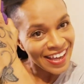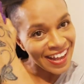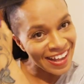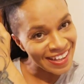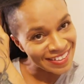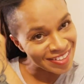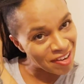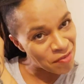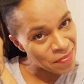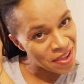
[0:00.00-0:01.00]
I
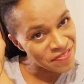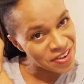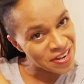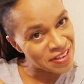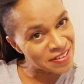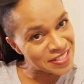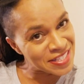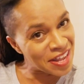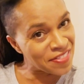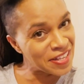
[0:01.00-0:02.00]
love my videos.
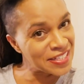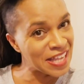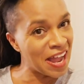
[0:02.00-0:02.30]
Nothing's